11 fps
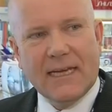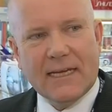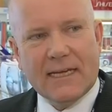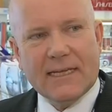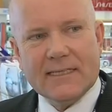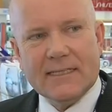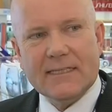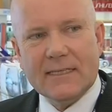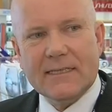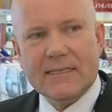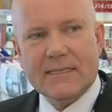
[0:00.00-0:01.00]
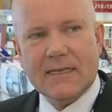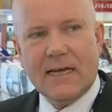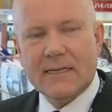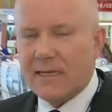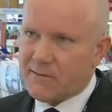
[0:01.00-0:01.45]
it
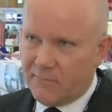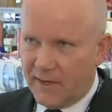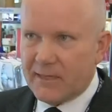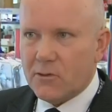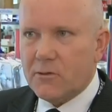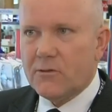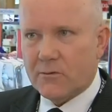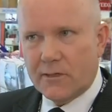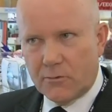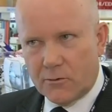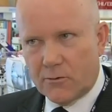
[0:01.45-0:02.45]
does affect you to a little